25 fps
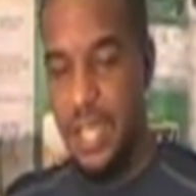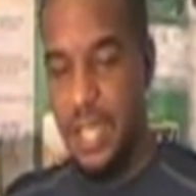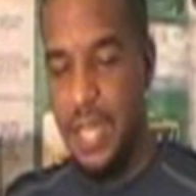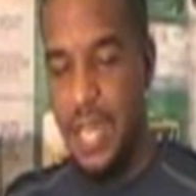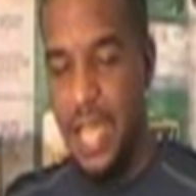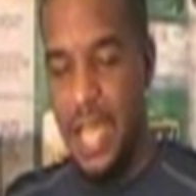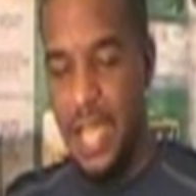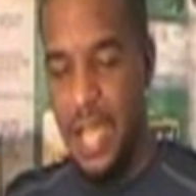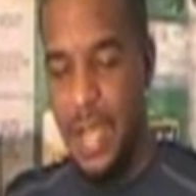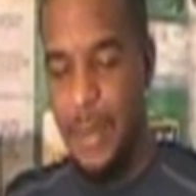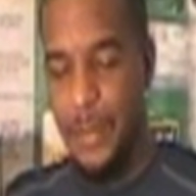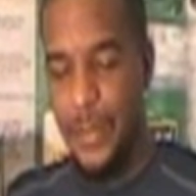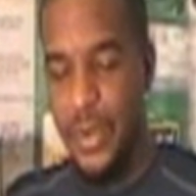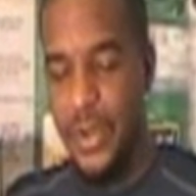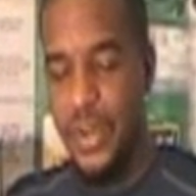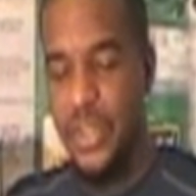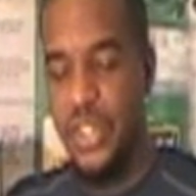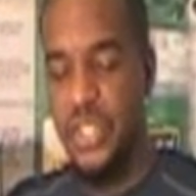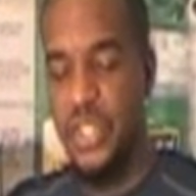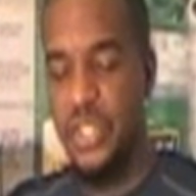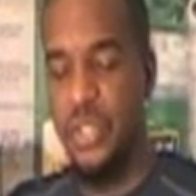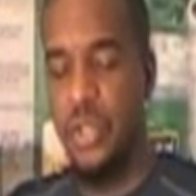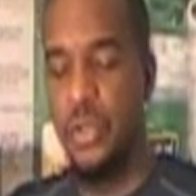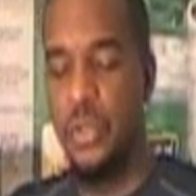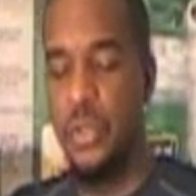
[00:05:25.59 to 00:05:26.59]
Now I'm going
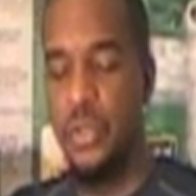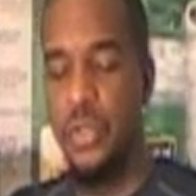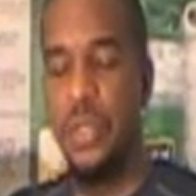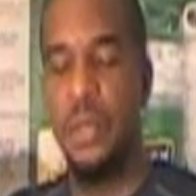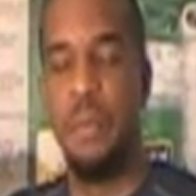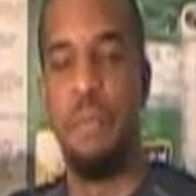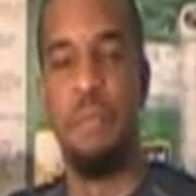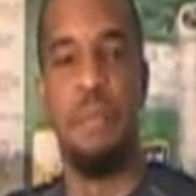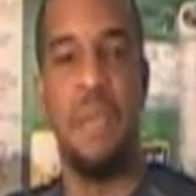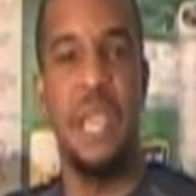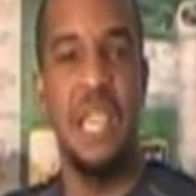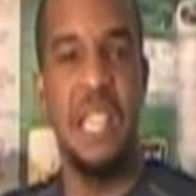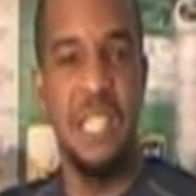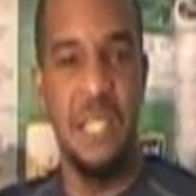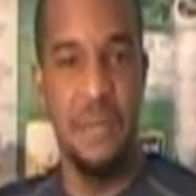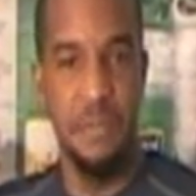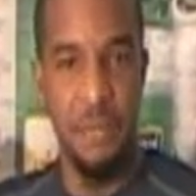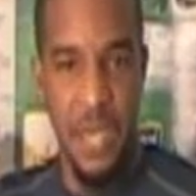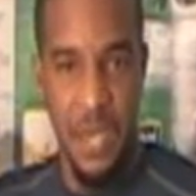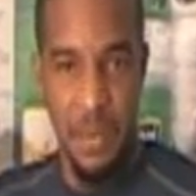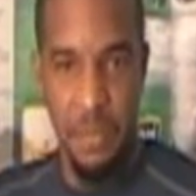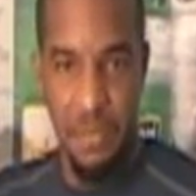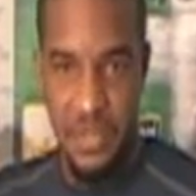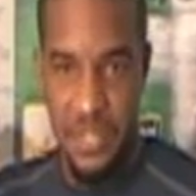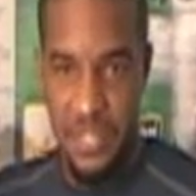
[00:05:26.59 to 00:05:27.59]
to show you the base
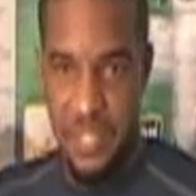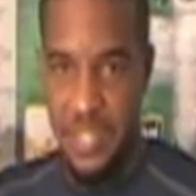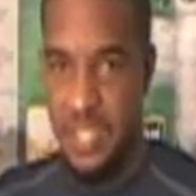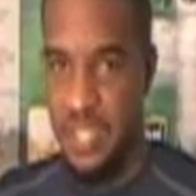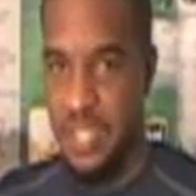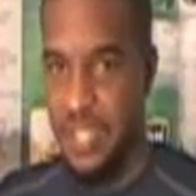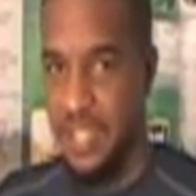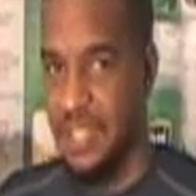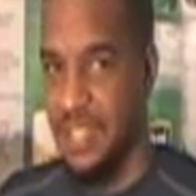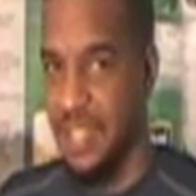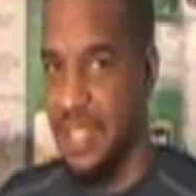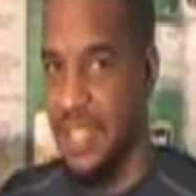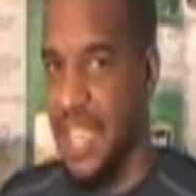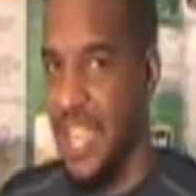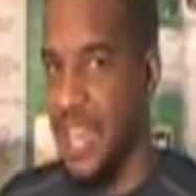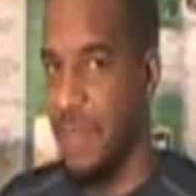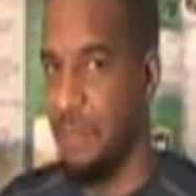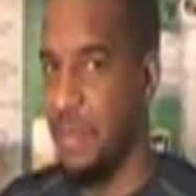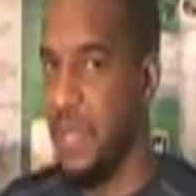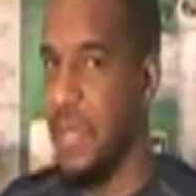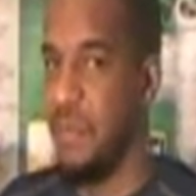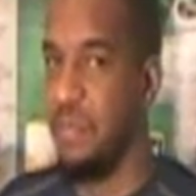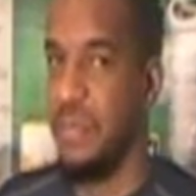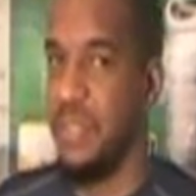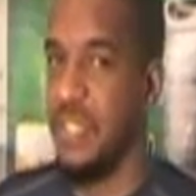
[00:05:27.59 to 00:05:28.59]
mount procedure because a lot
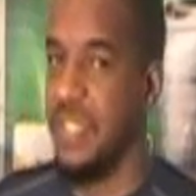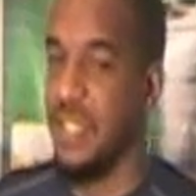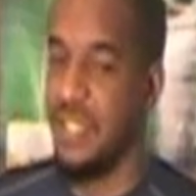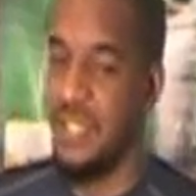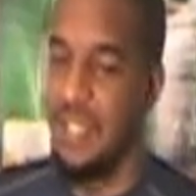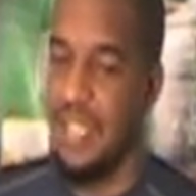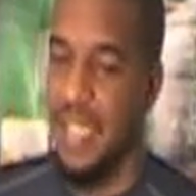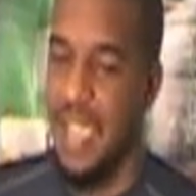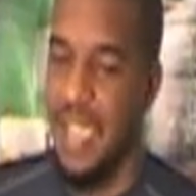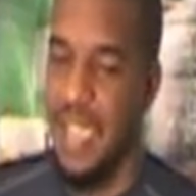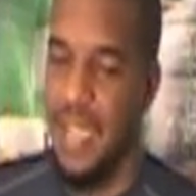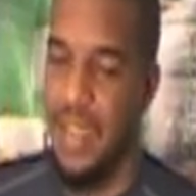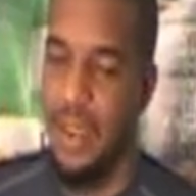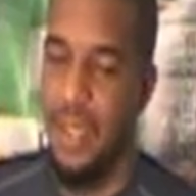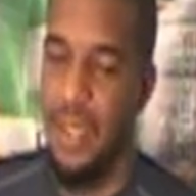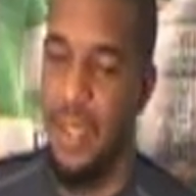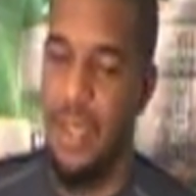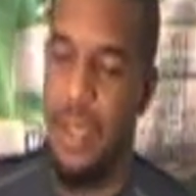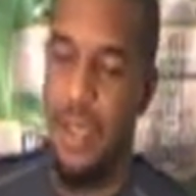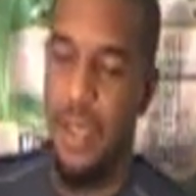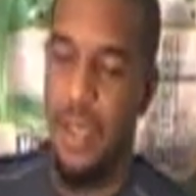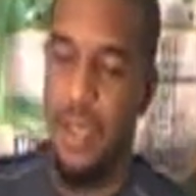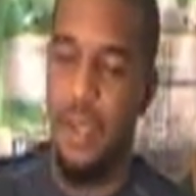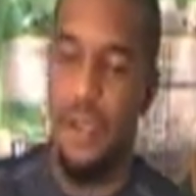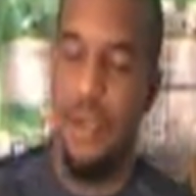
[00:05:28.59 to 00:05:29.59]
of people just can't
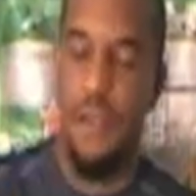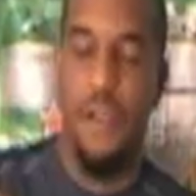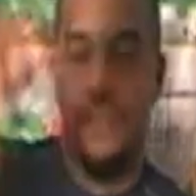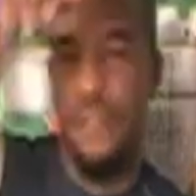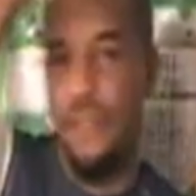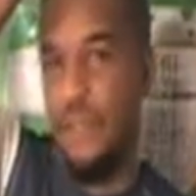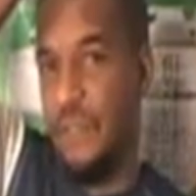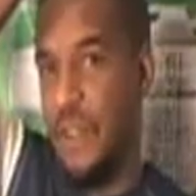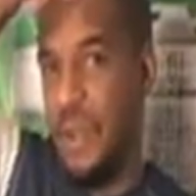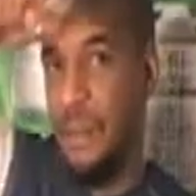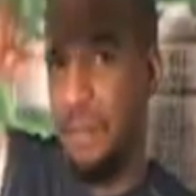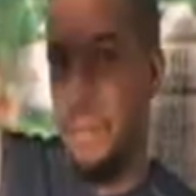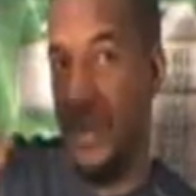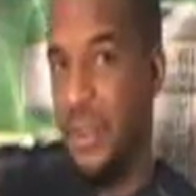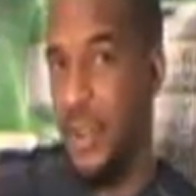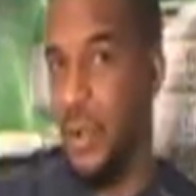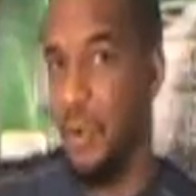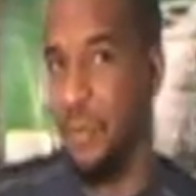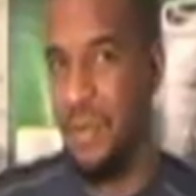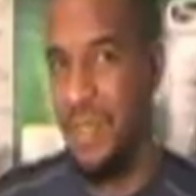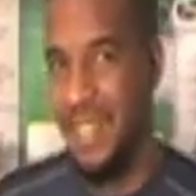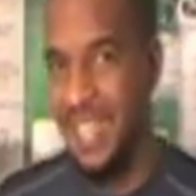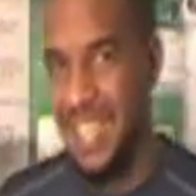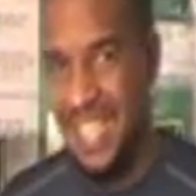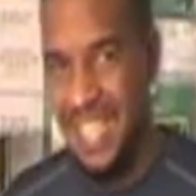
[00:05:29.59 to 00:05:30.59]
flip it
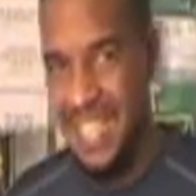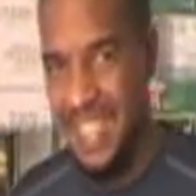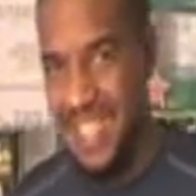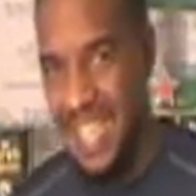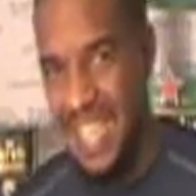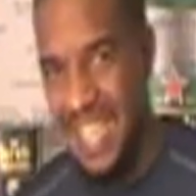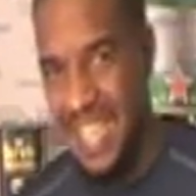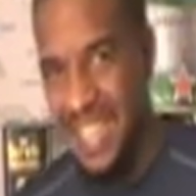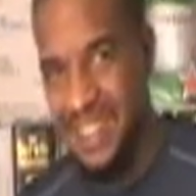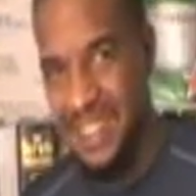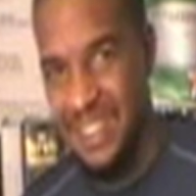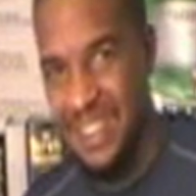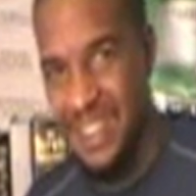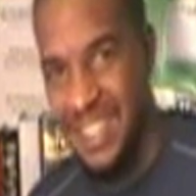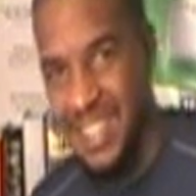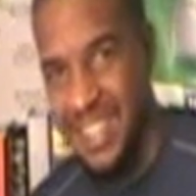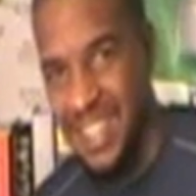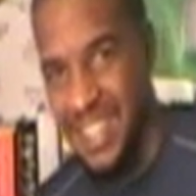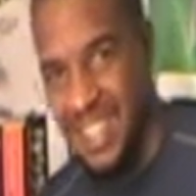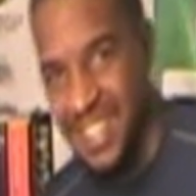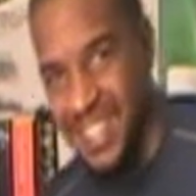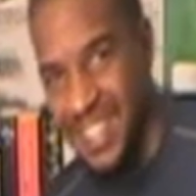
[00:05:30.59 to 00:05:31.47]
open like that,